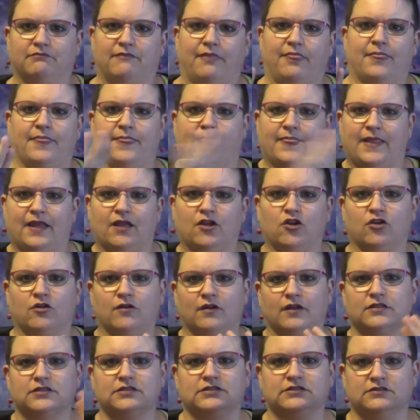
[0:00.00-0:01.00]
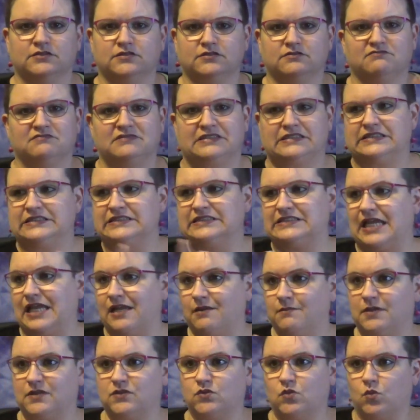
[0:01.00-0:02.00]
as an interpreter
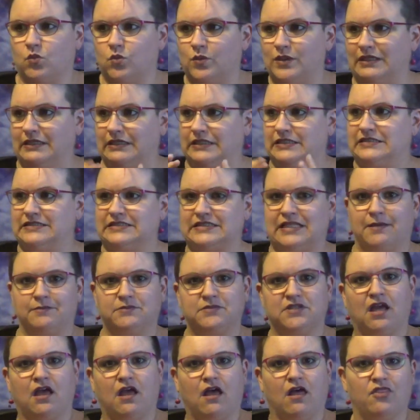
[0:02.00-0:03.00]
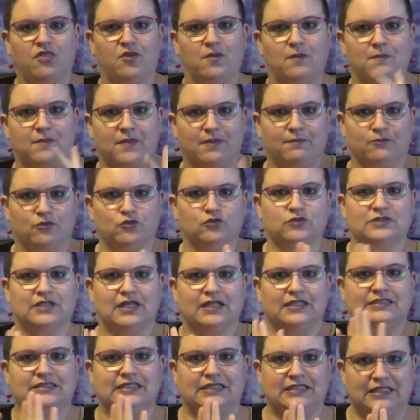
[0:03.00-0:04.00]
that we have to accept those identities
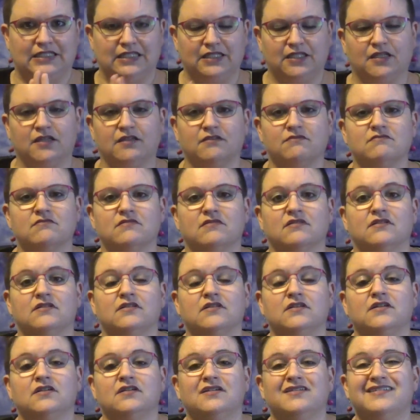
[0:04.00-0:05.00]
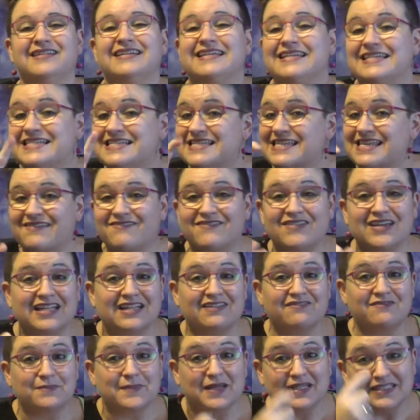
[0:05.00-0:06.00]
just like other people have to
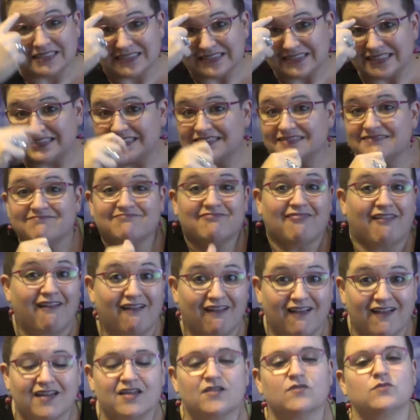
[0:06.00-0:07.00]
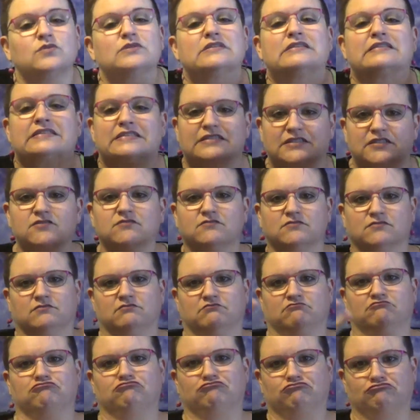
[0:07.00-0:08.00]
accept identities of myself
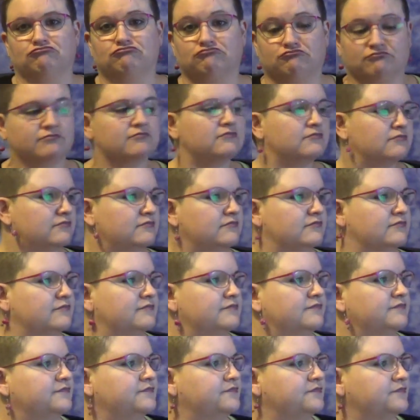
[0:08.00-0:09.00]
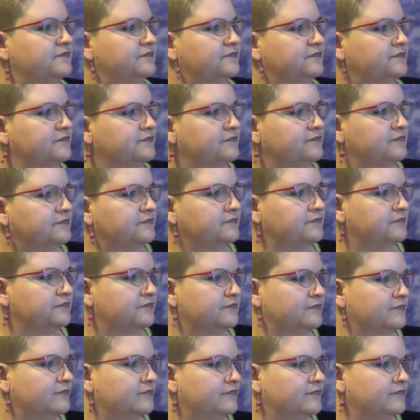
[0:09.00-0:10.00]
or other people out in
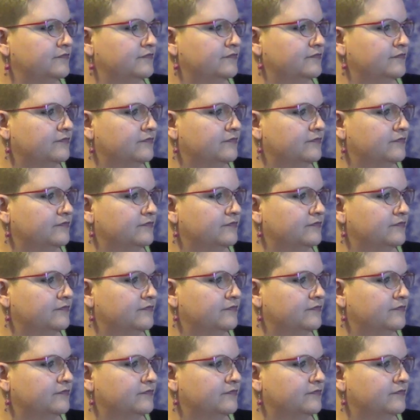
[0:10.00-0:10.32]
society.